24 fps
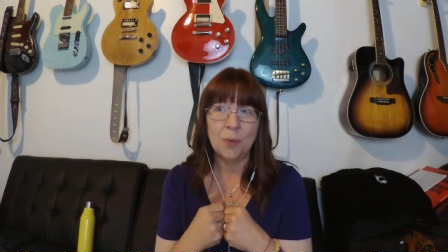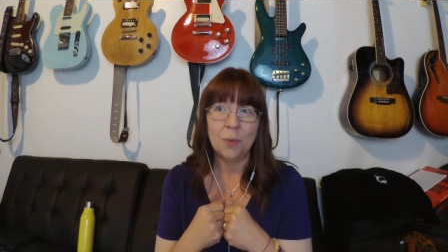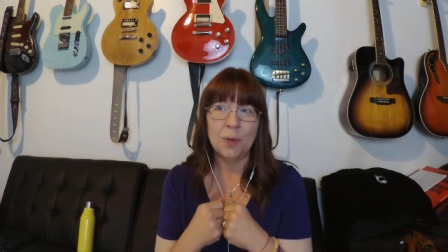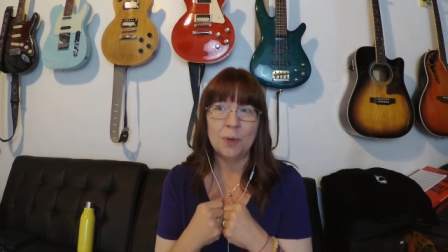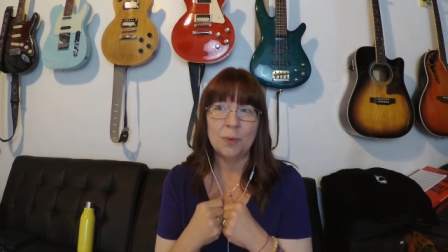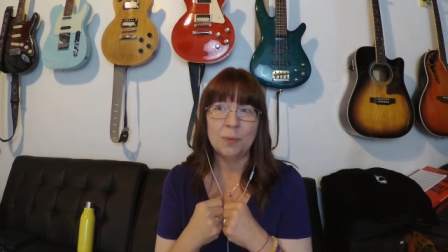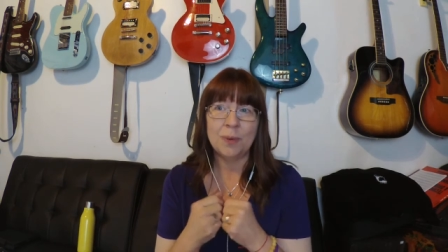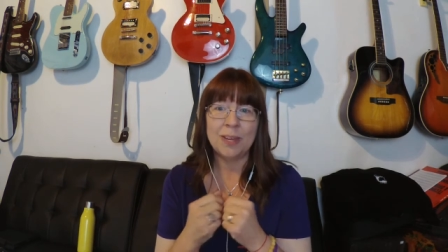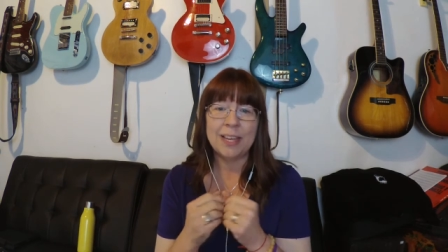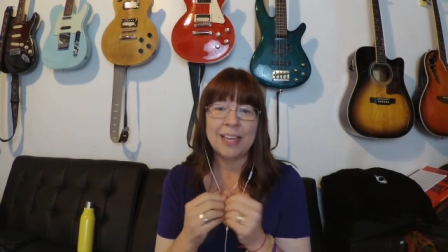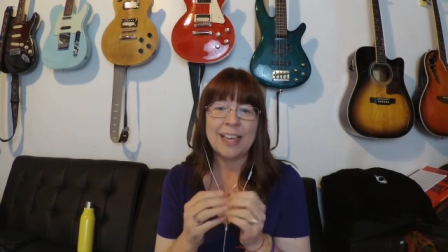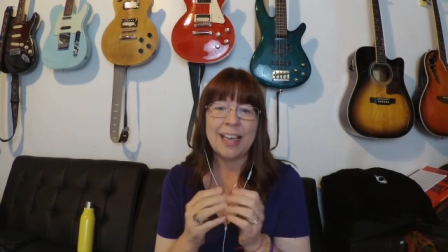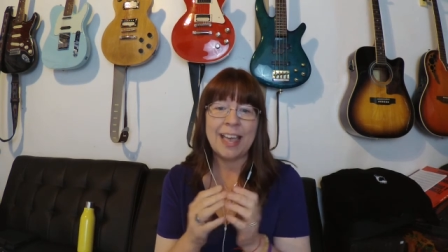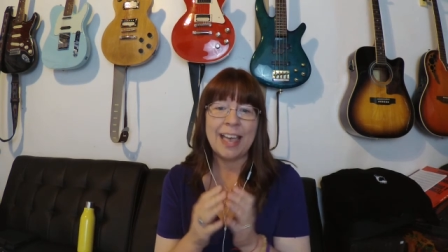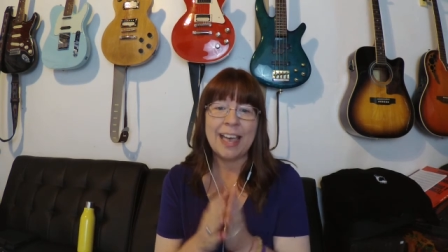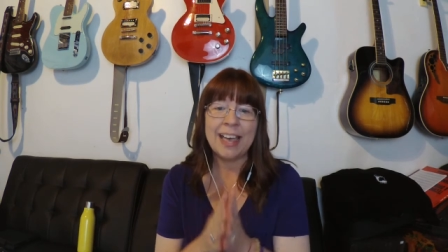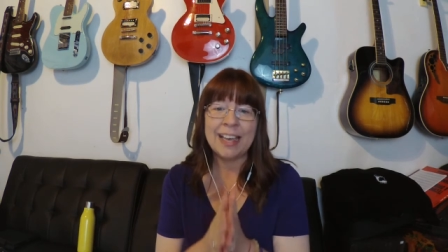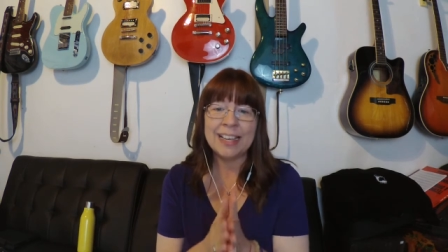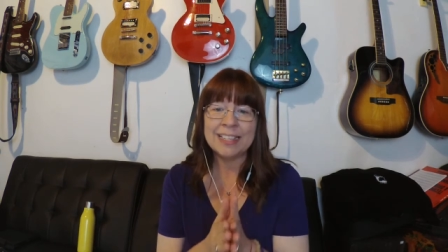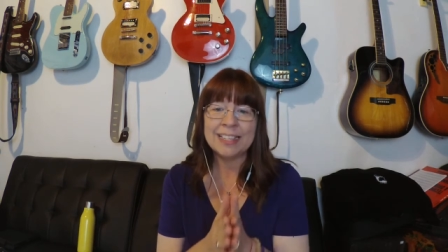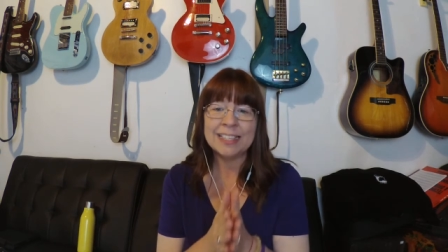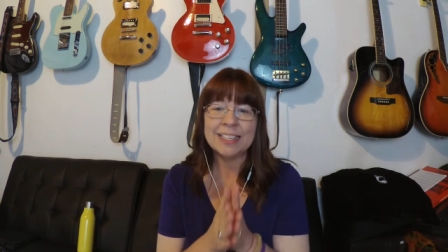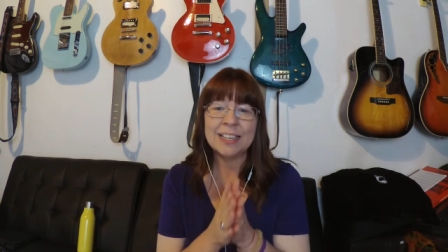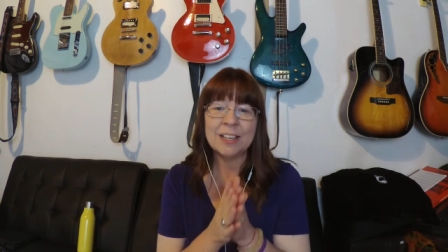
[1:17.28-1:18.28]
When we
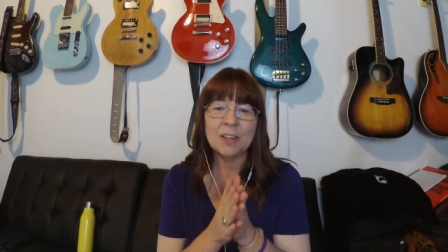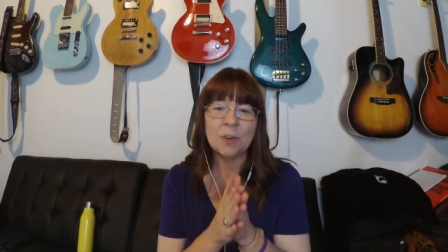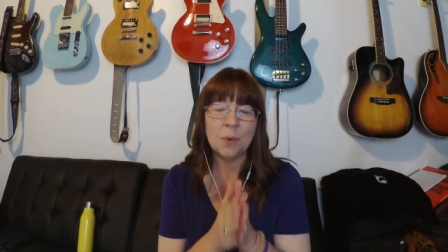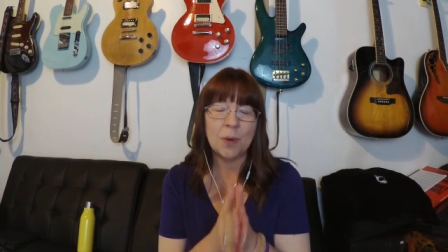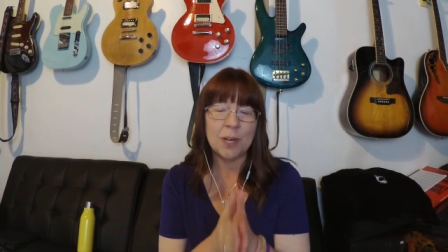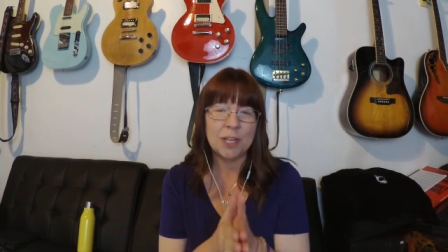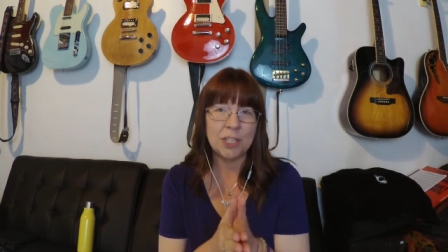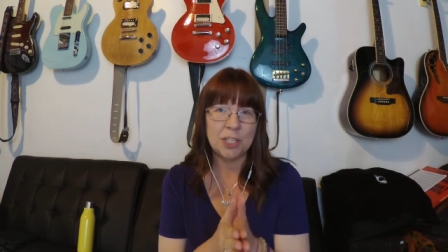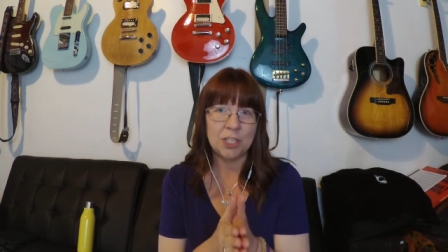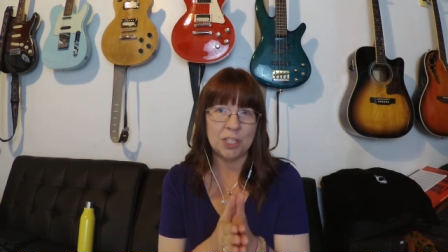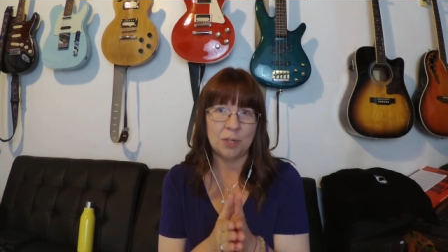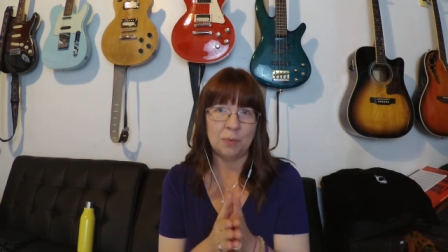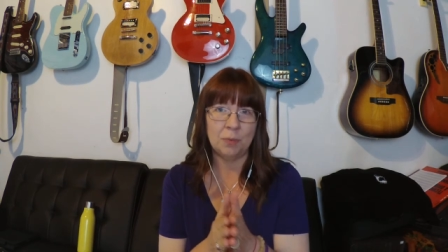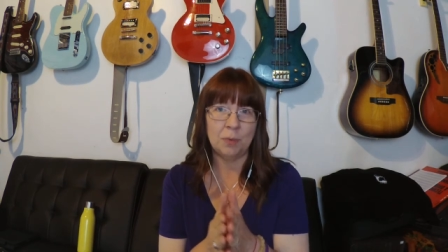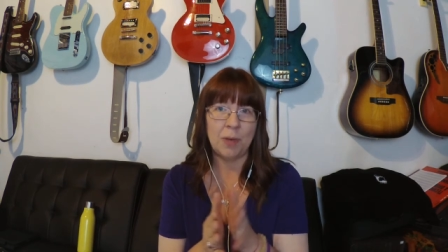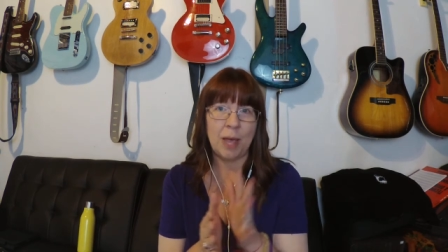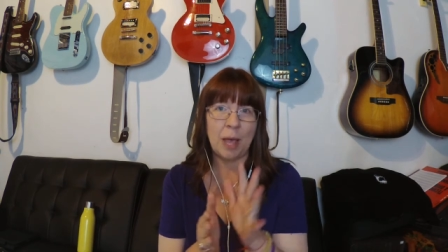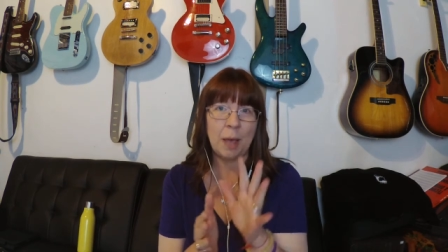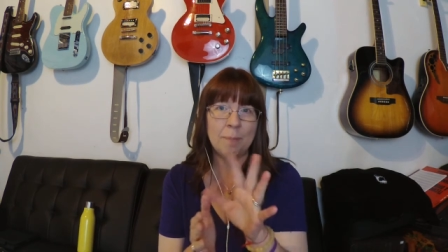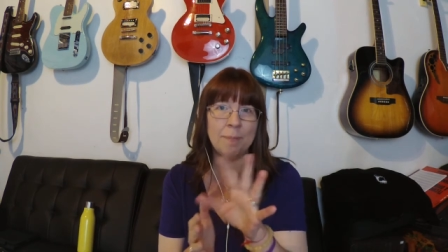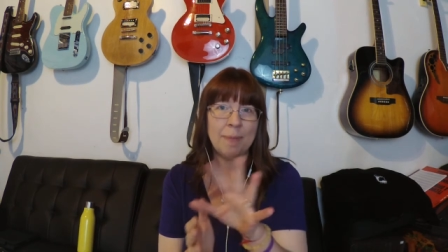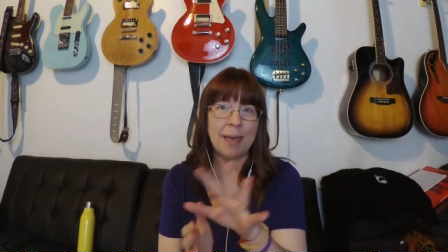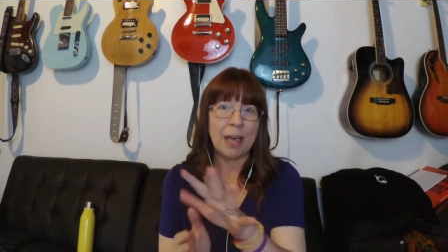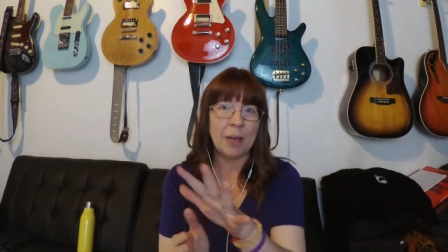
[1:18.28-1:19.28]
ask a question
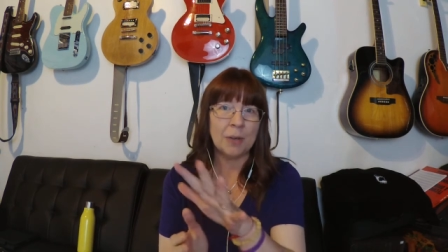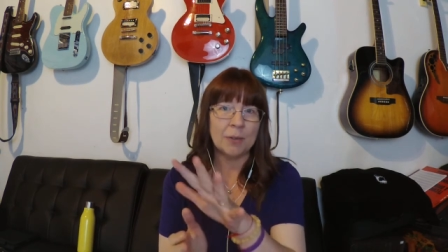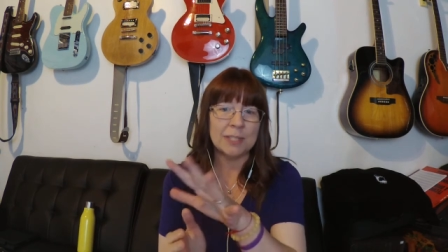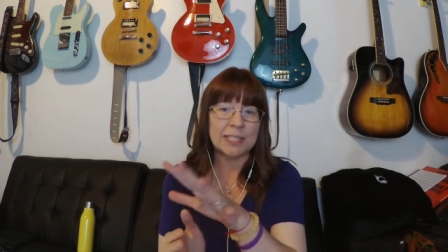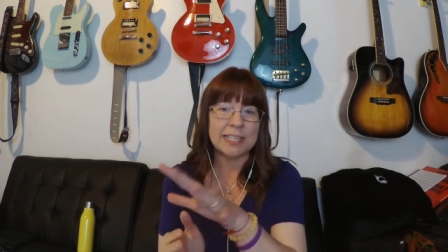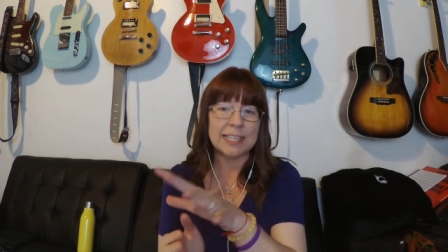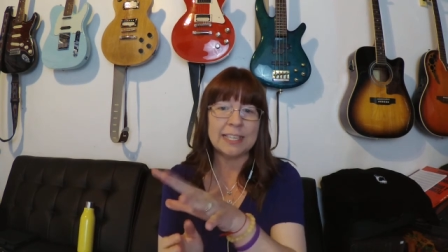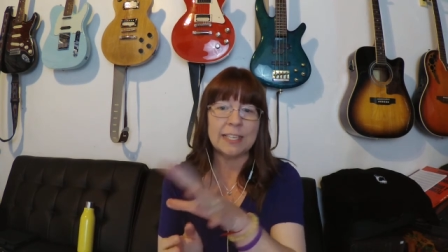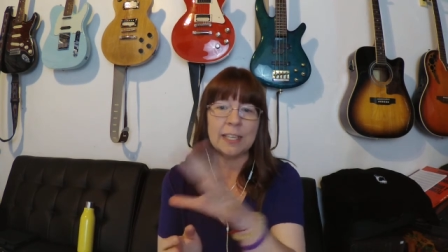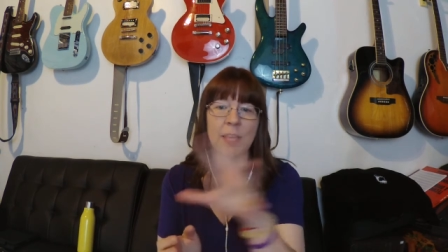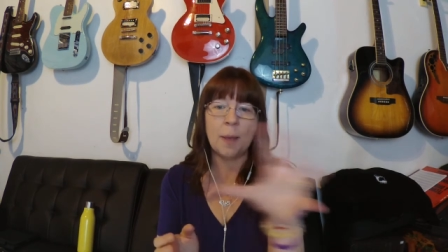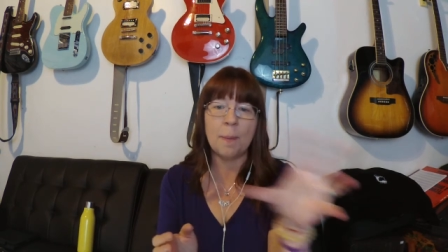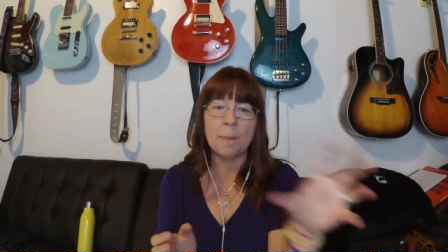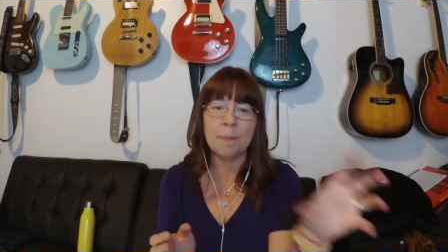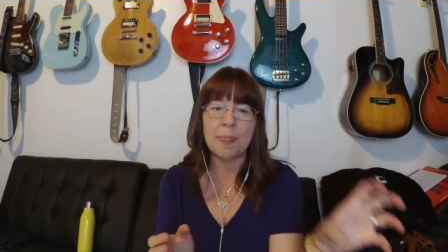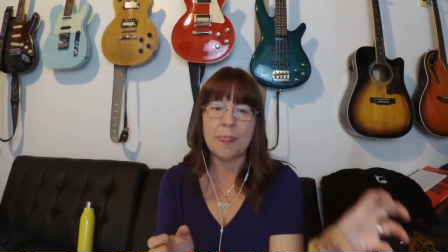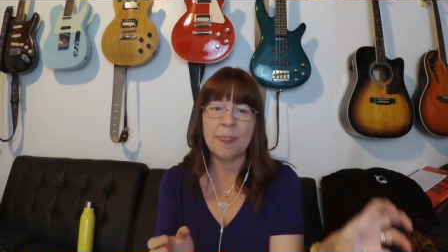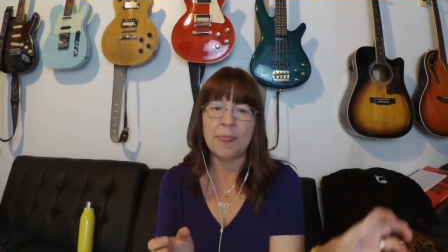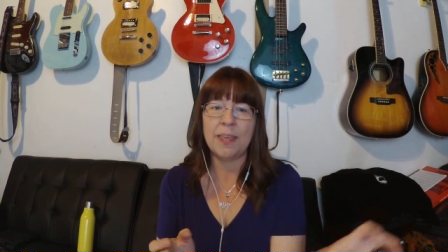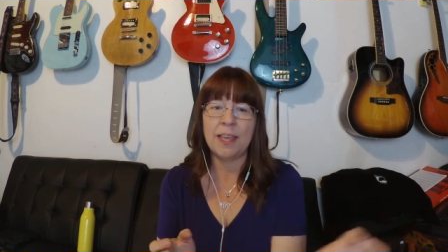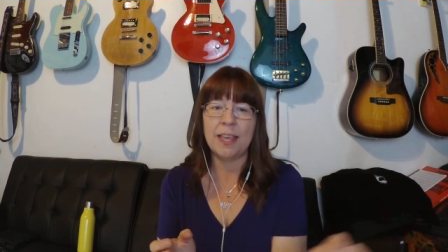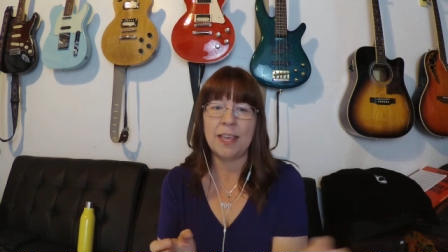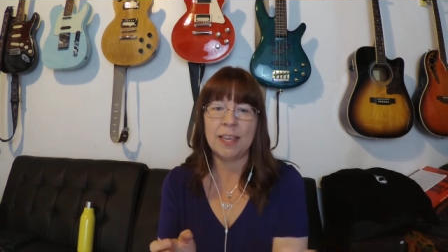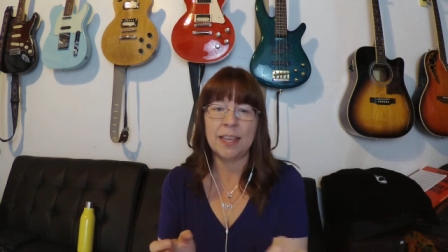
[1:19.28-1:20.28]
about
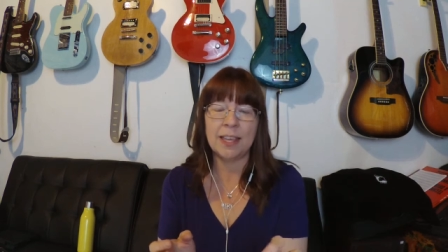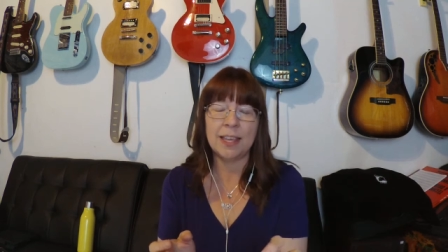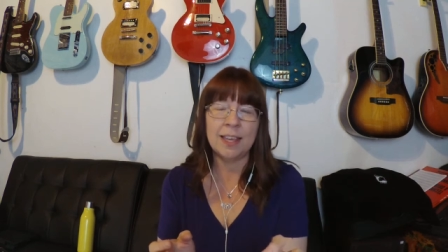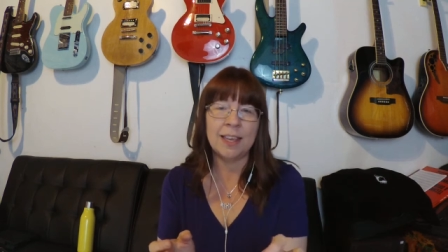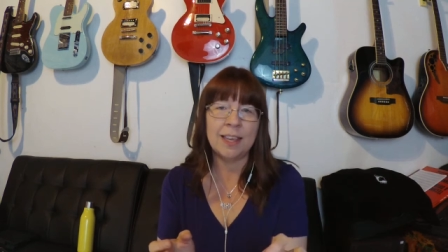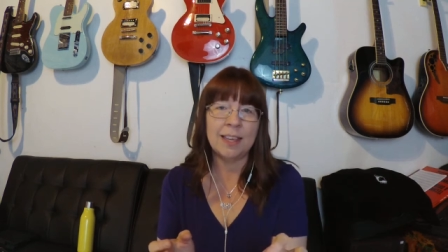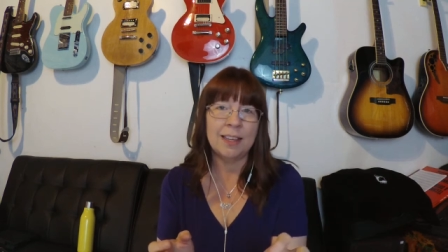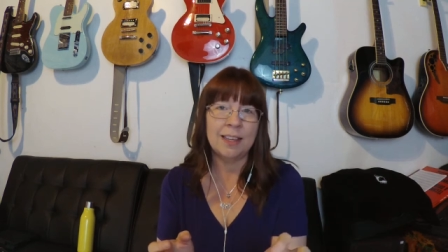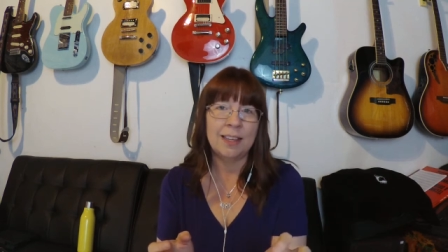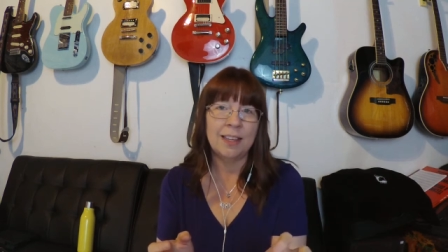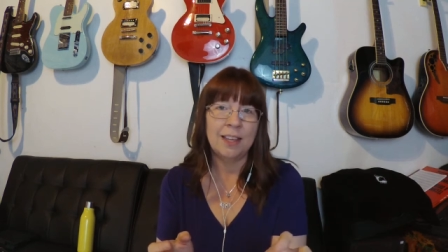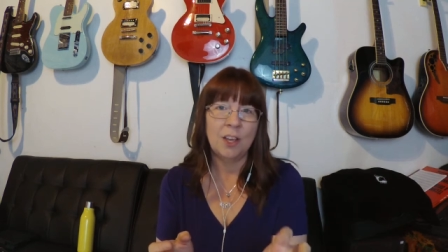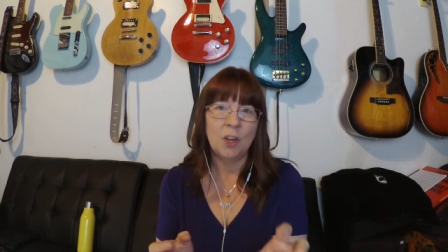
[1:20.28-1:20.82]
something,